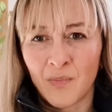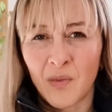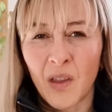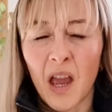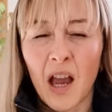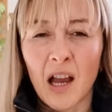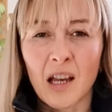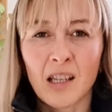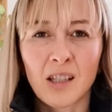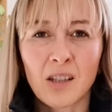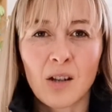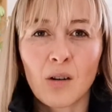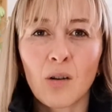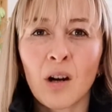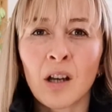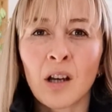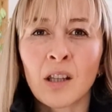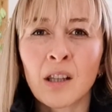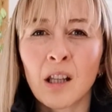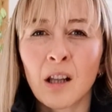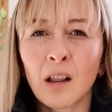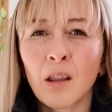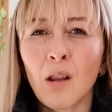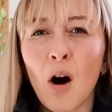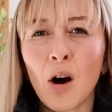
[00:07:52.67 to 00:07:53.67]
Yeah. So, and
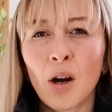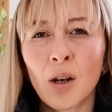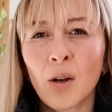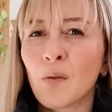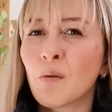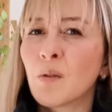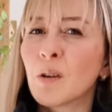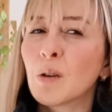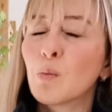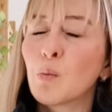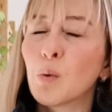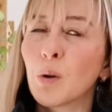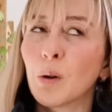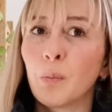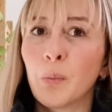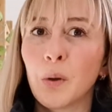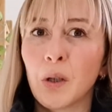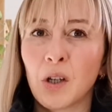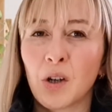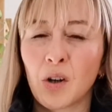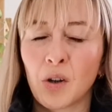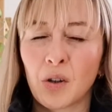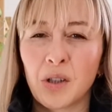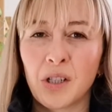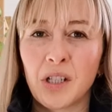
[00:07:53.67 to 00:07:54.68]
a lot of it will be
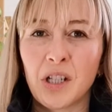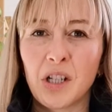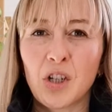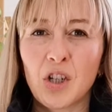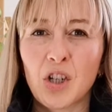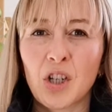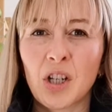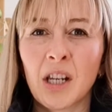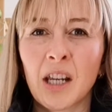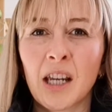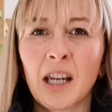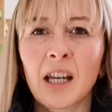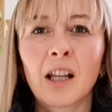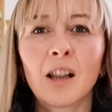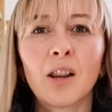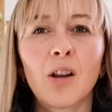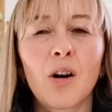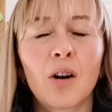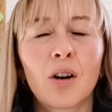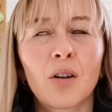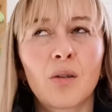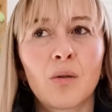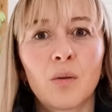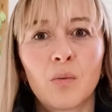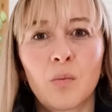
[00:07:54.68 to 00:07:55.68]
conditioning. A
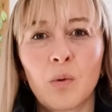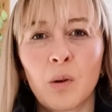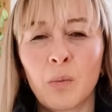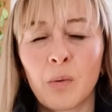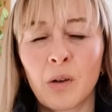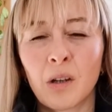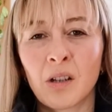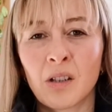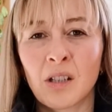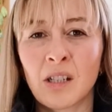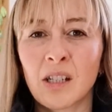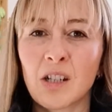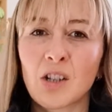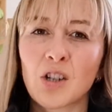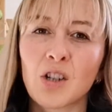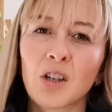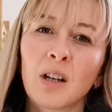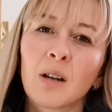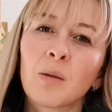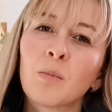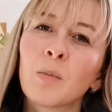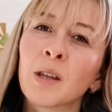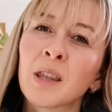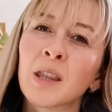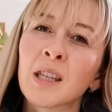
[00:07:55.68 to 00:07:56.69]
lot of it will be
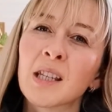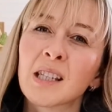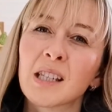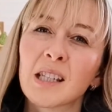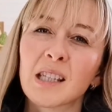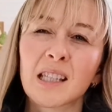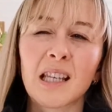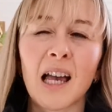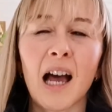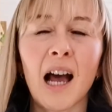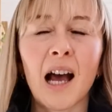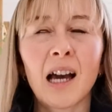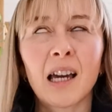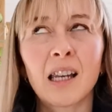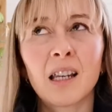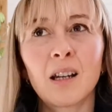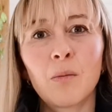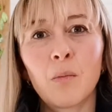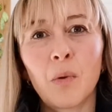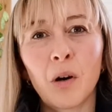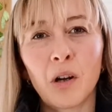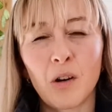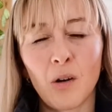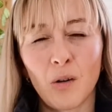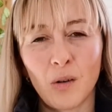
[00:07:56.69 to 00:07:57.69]
conditioning by the society,
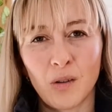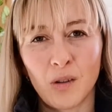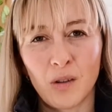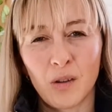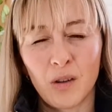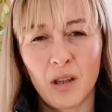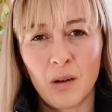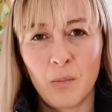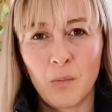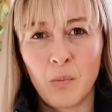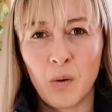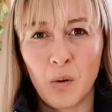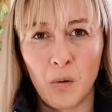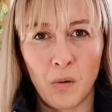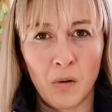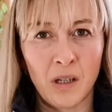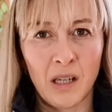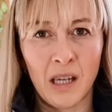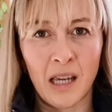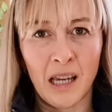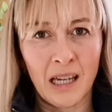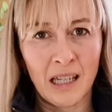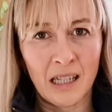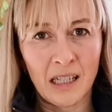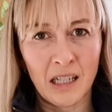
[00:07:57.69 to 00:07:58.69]
but also the
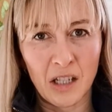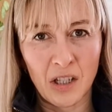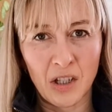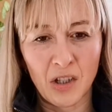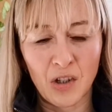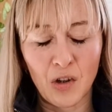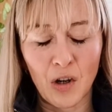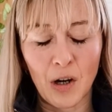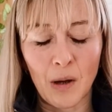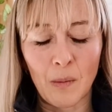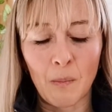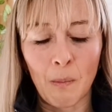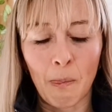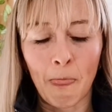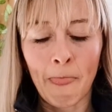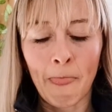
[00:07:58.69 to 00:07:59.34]
beauty industry.